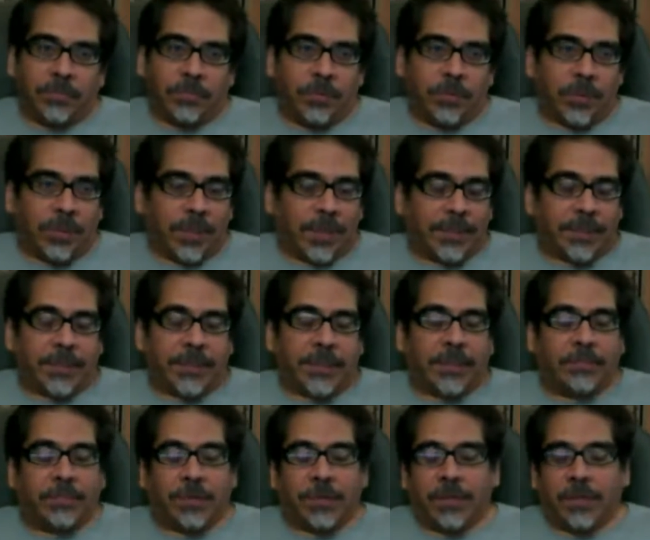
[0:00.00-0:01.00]
If you liked it,
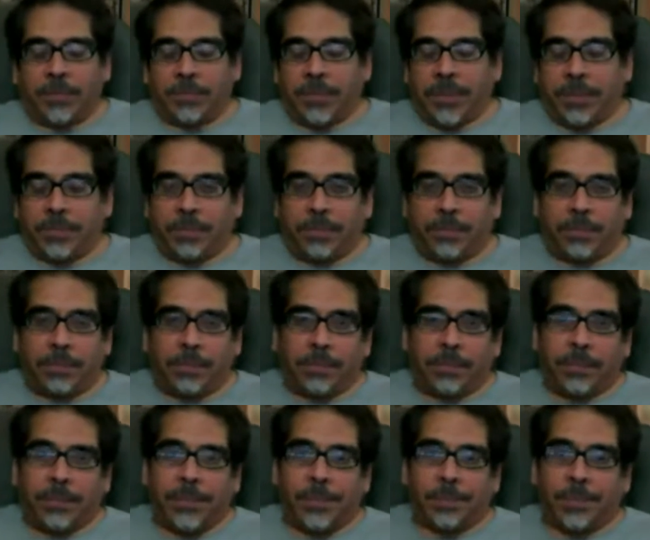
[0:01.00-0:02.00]
give it a thumbs up,
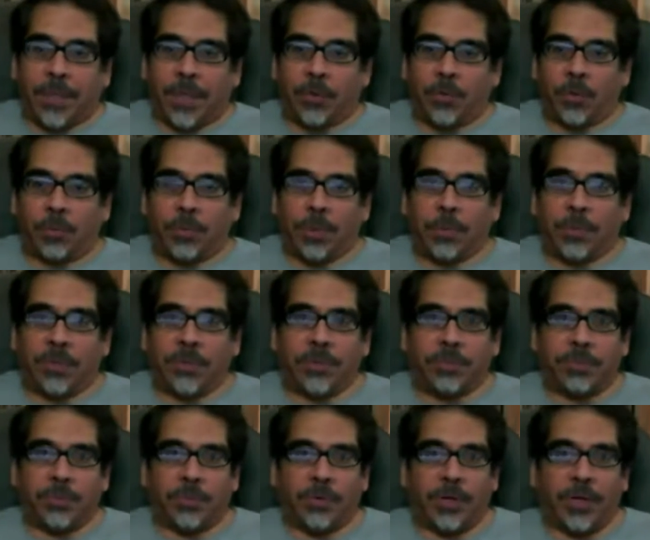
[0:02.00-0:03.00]
and remember to
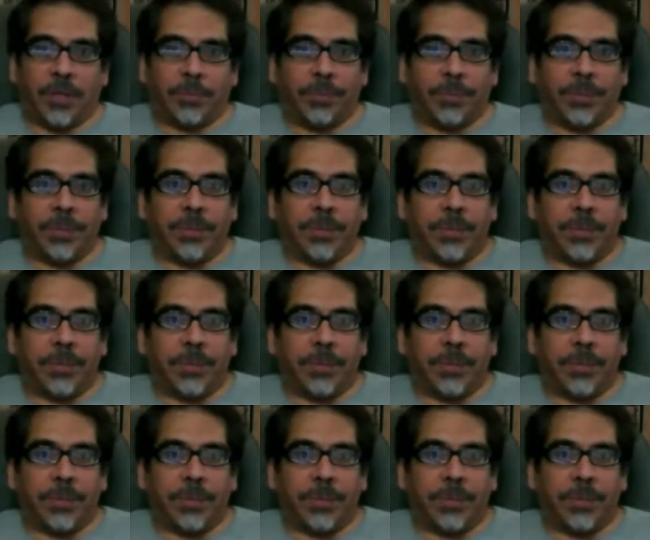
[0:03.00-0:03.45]
subscribe.